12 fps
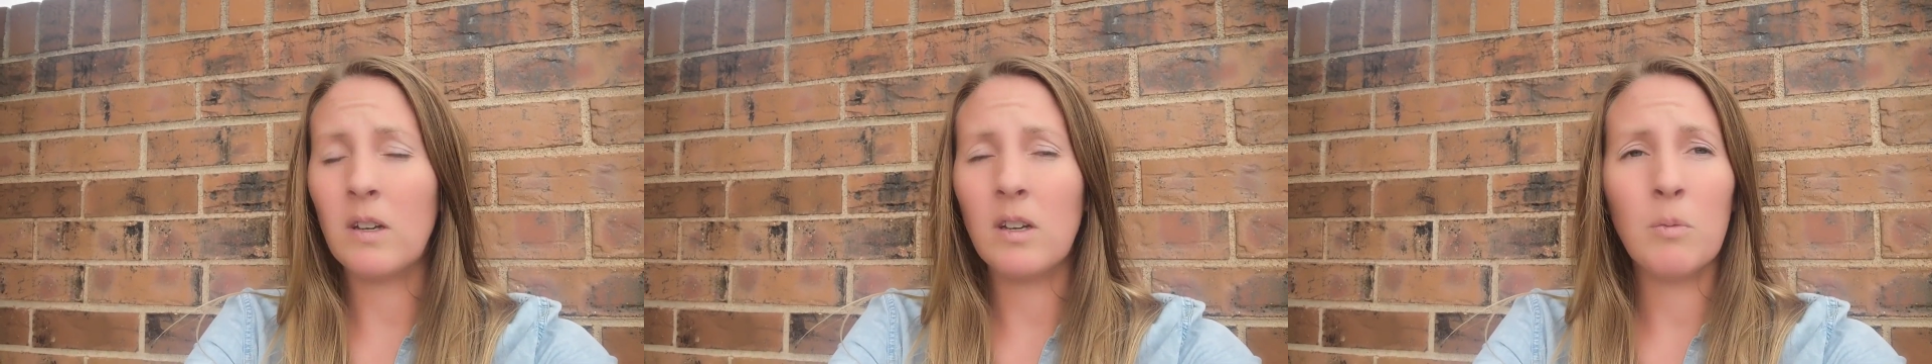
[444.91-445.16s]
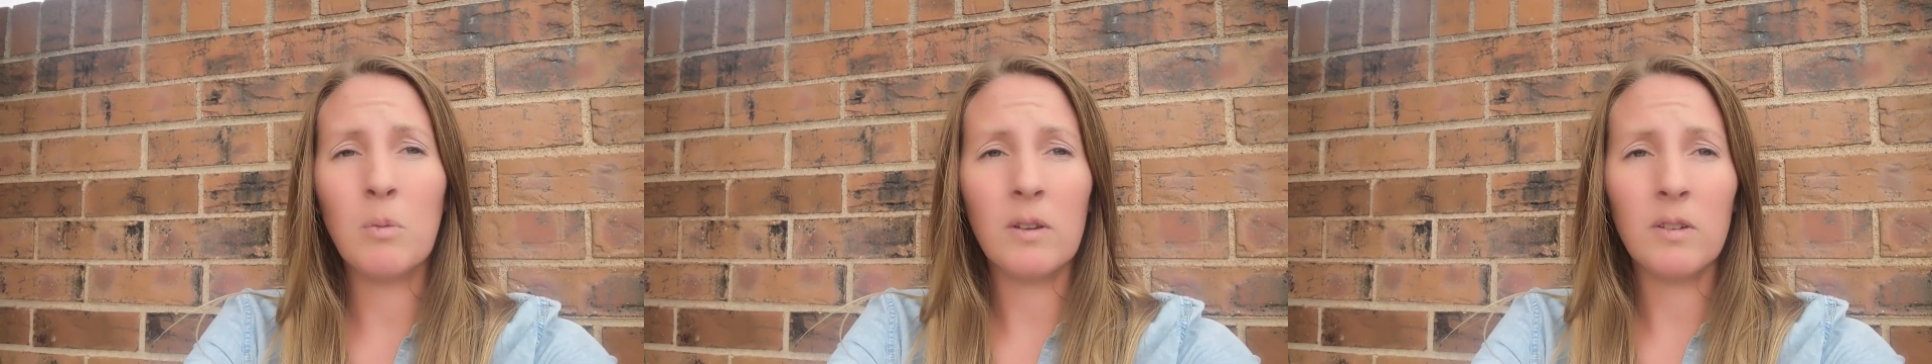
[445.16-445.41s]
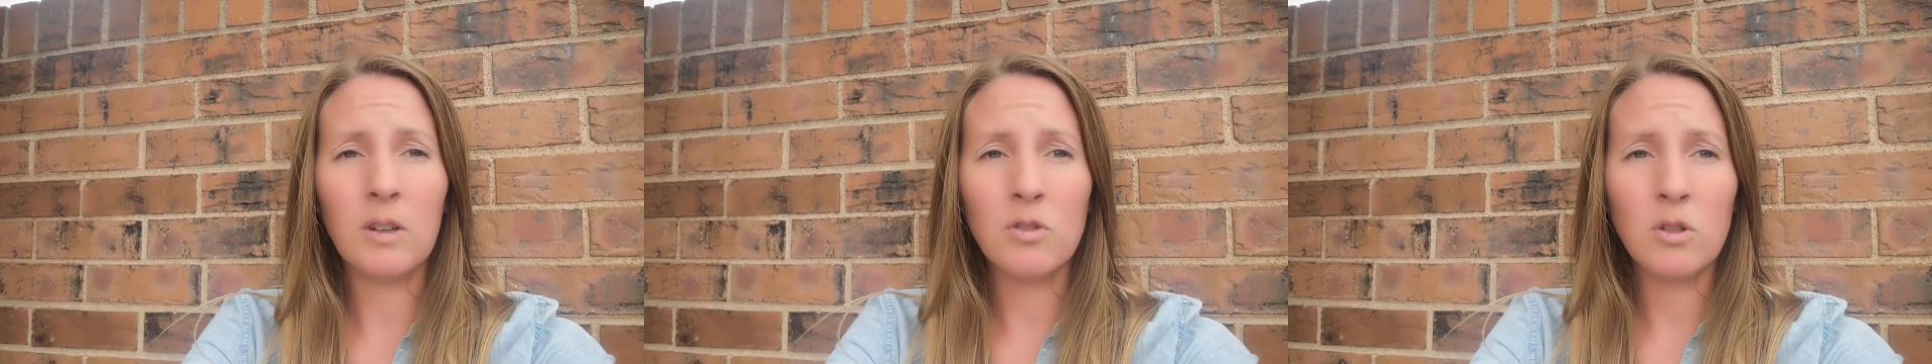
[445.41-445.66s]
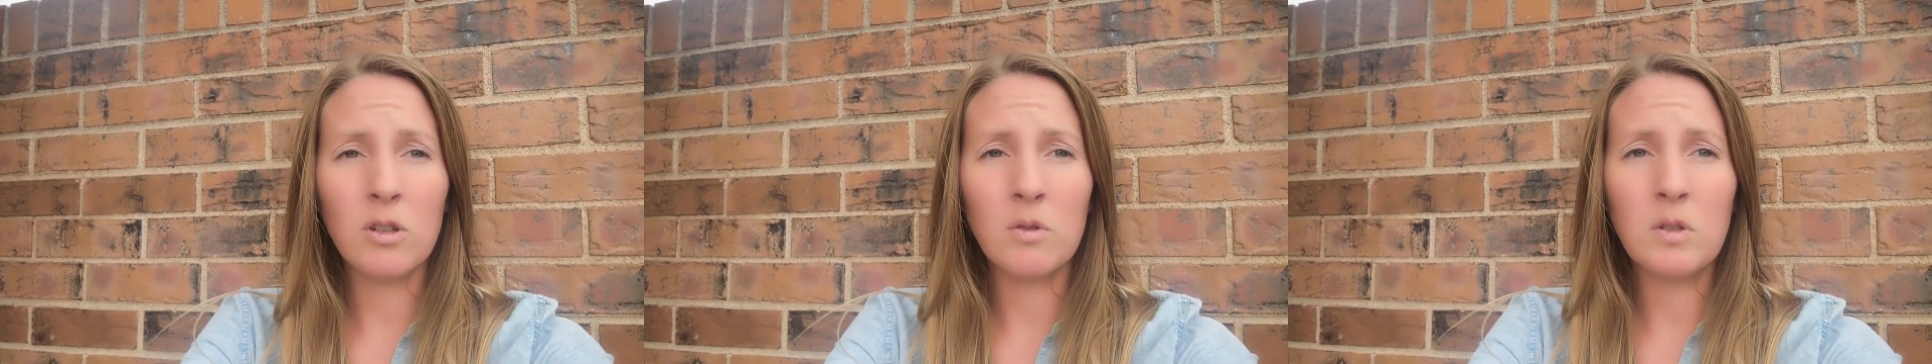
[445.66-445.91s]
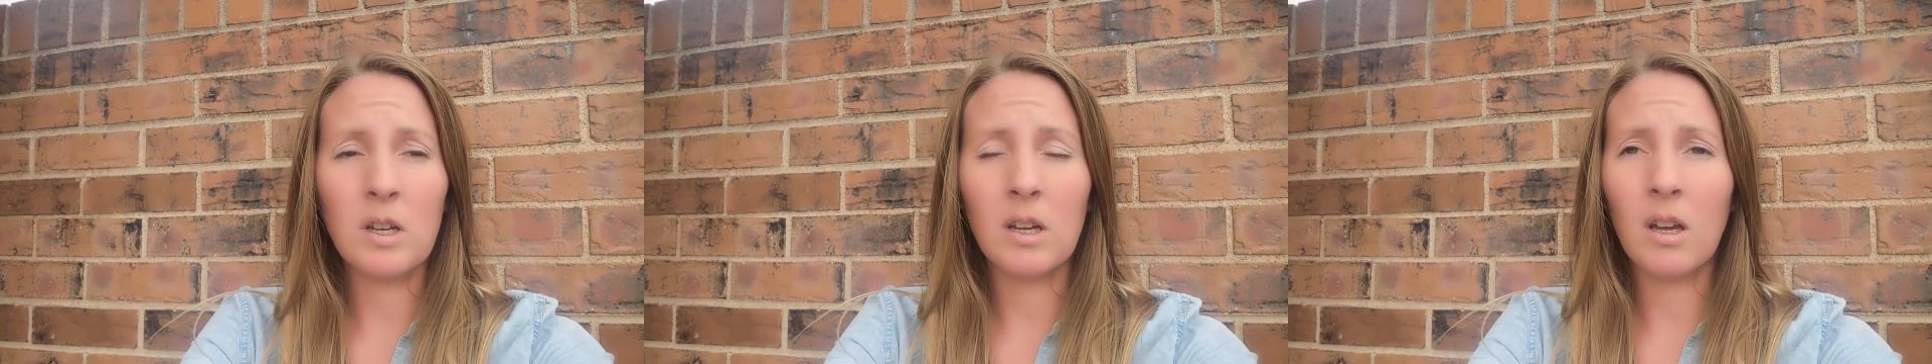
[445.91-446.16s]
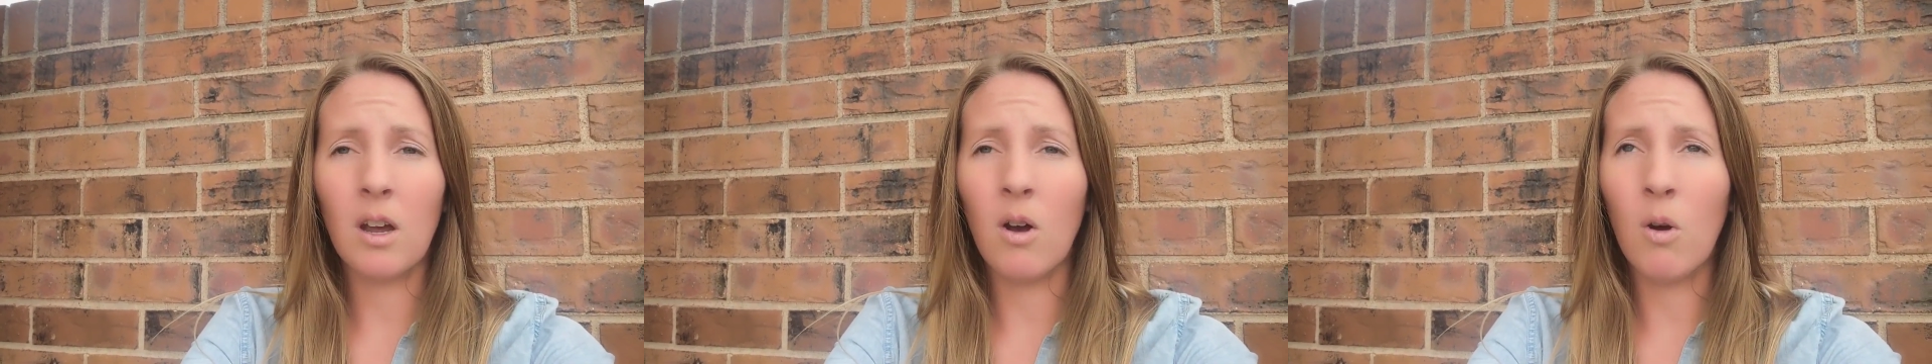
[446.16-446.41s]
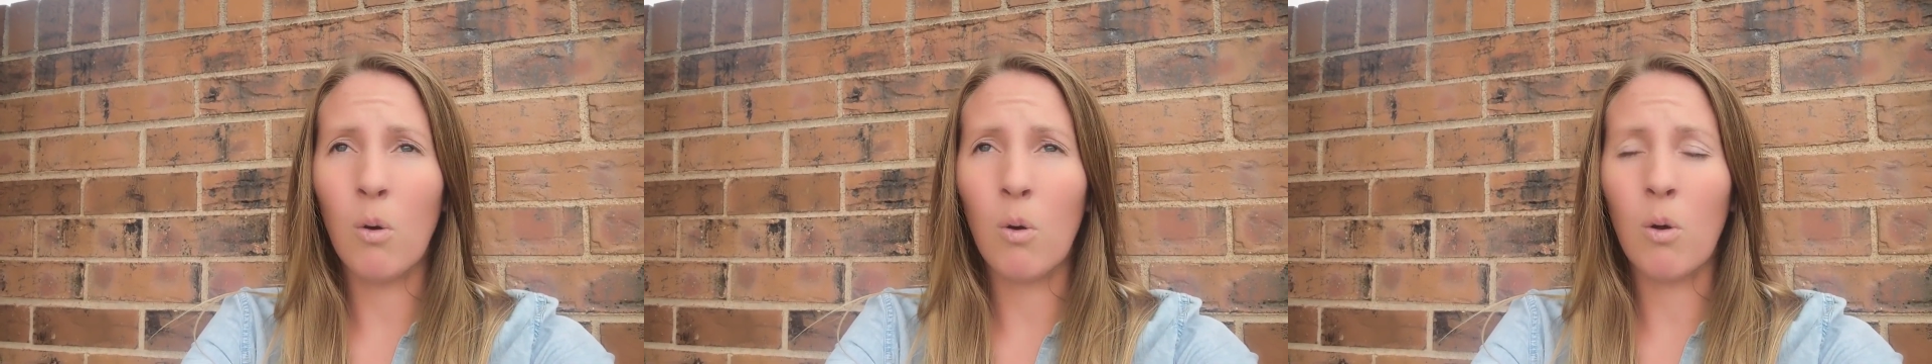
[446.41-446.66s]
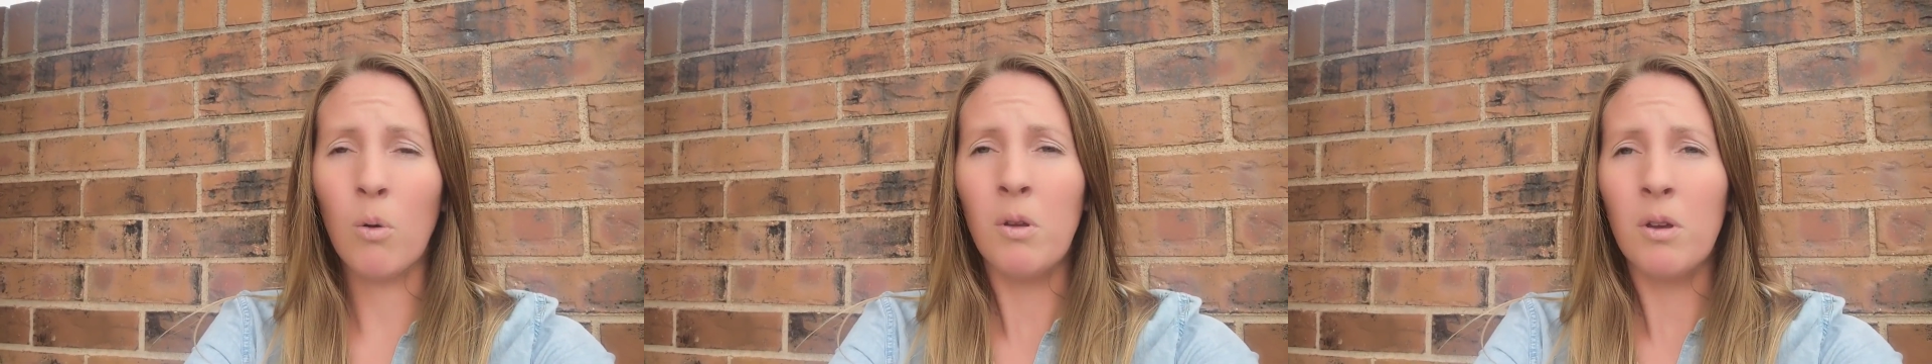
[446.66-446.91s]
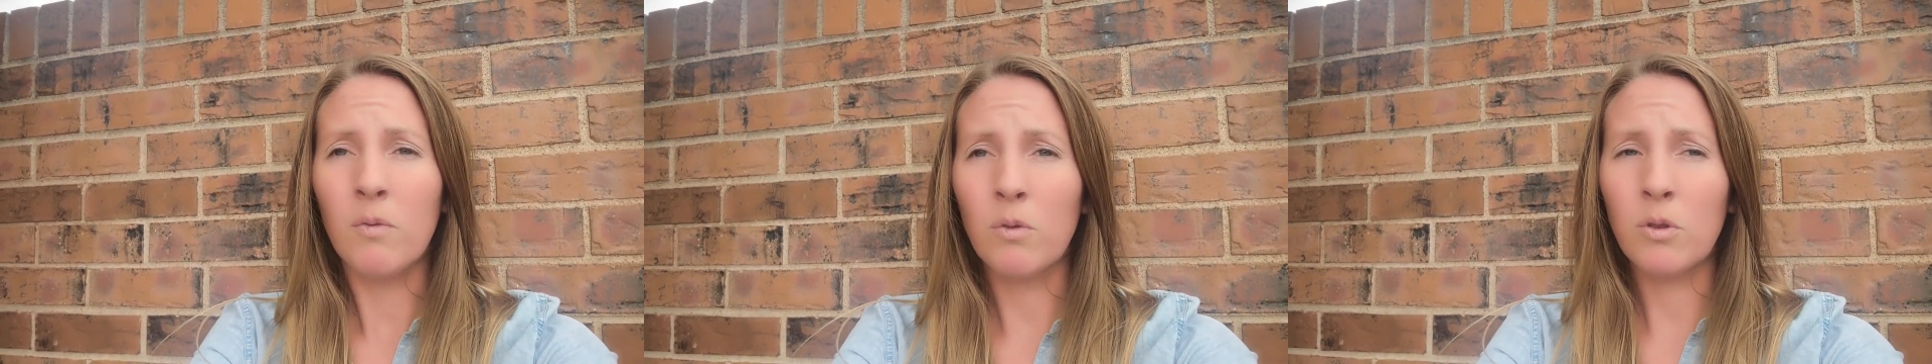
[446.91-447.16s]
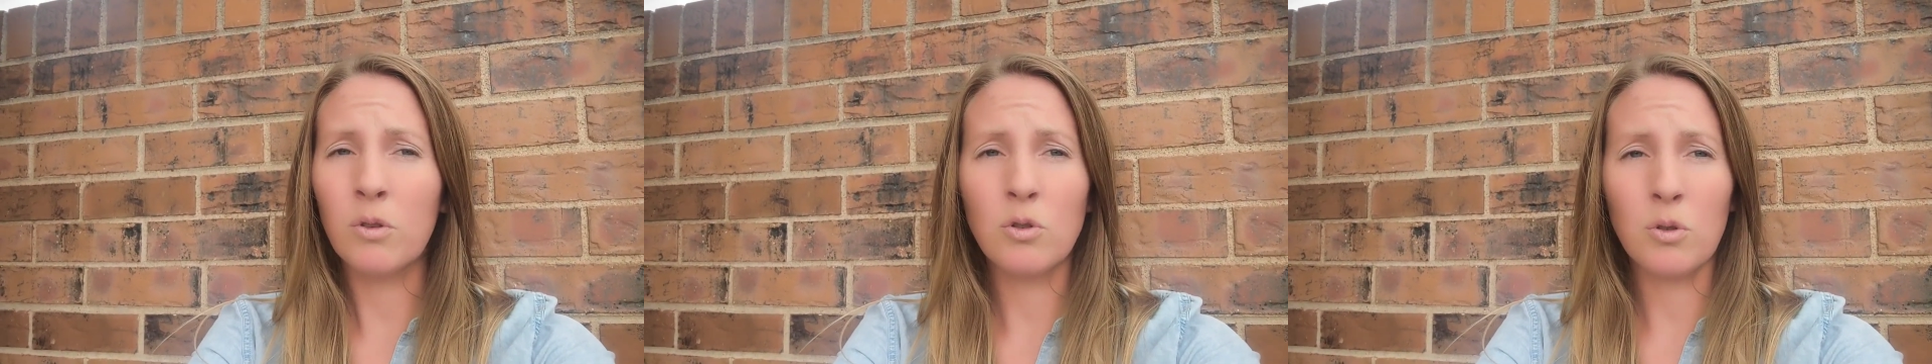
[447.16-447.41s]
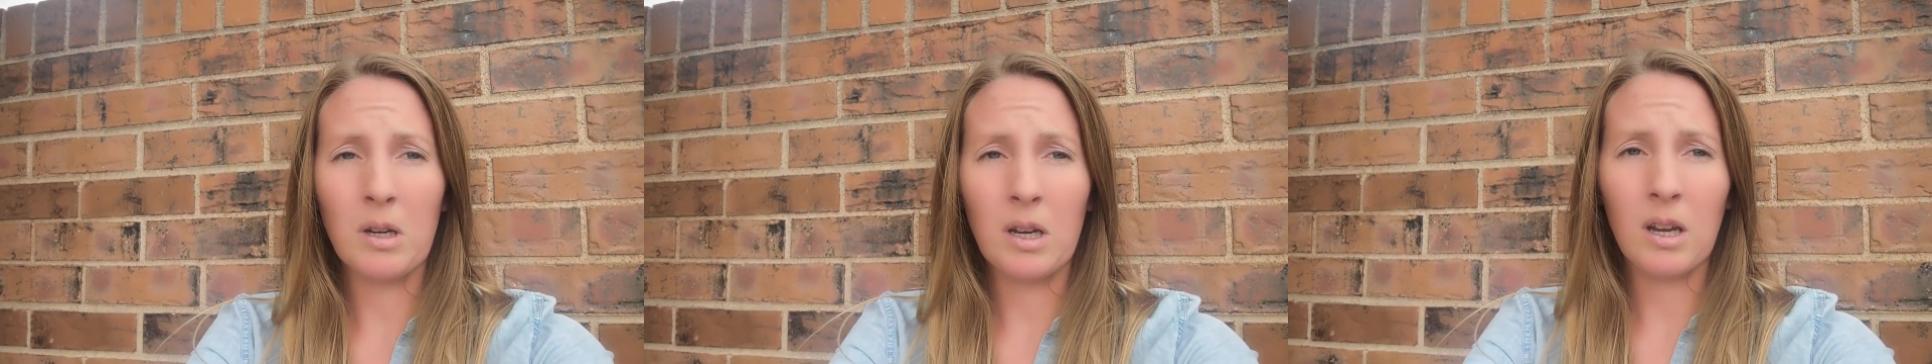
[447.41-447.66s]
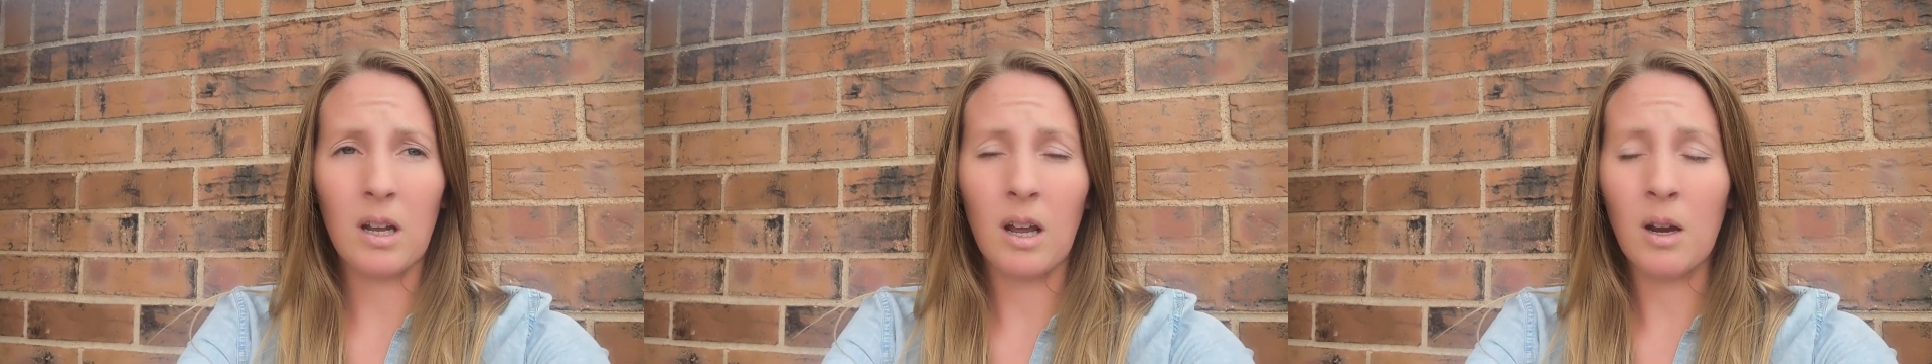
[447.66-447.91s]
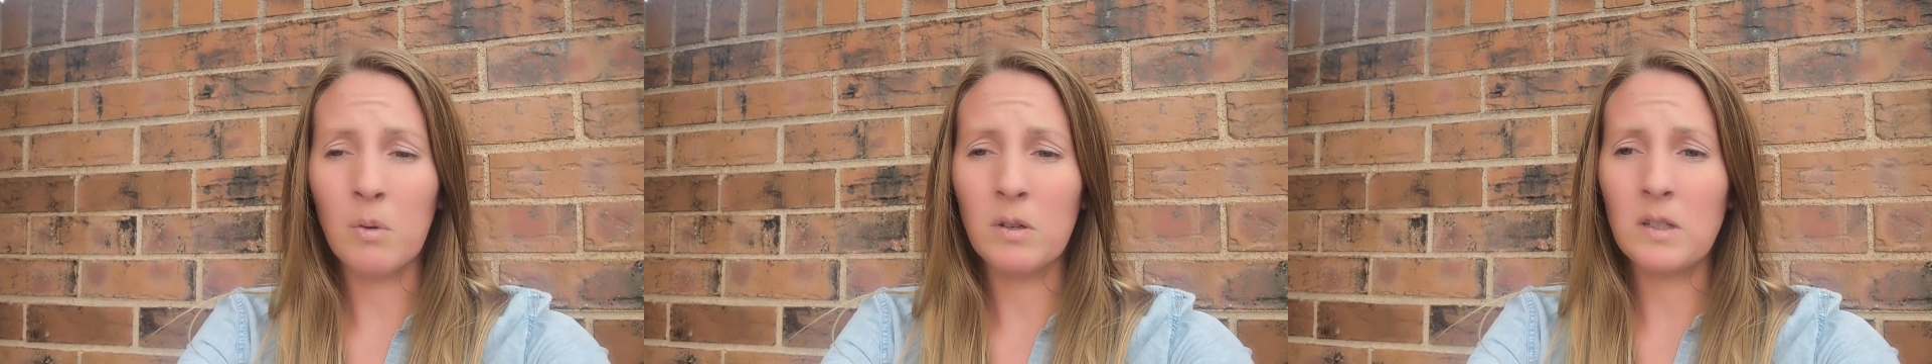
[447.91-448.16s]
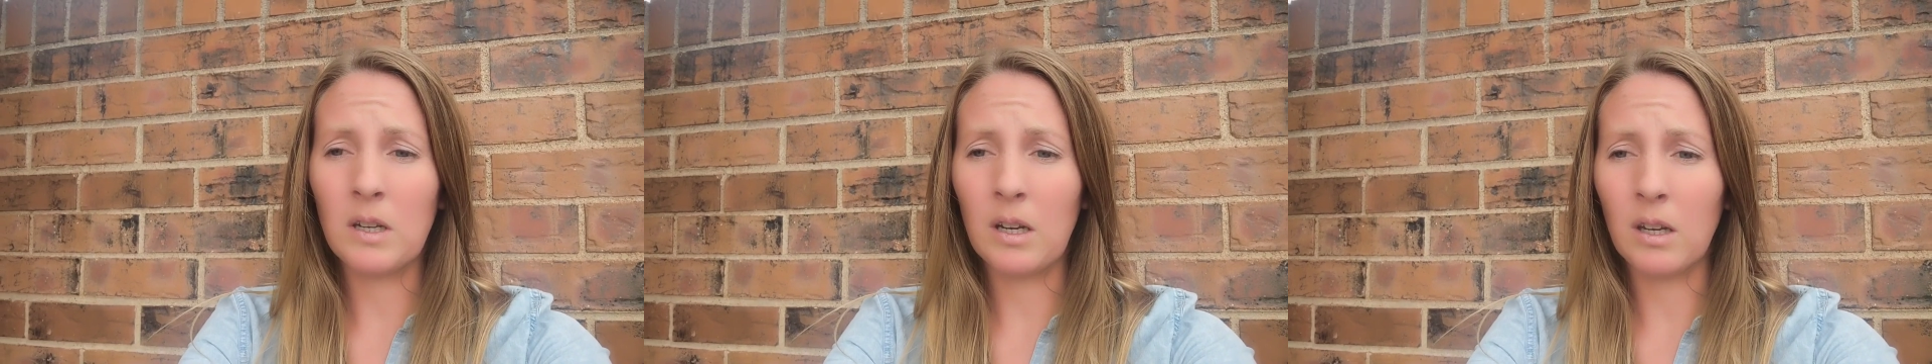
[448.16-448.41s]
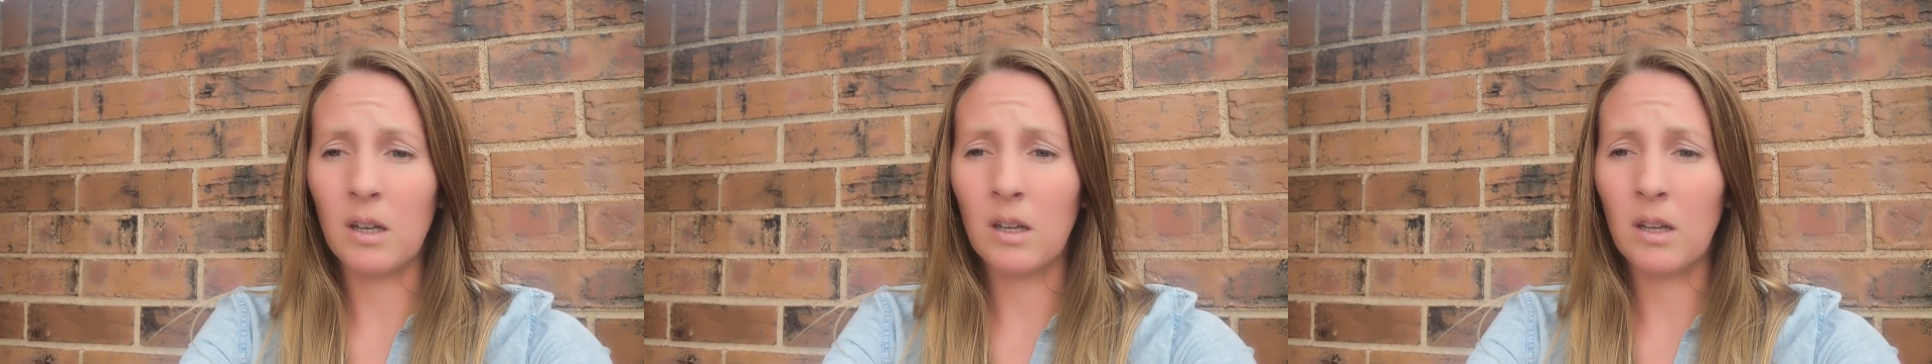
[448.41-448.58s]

You essentially you dig a hole for the tree, and I would dig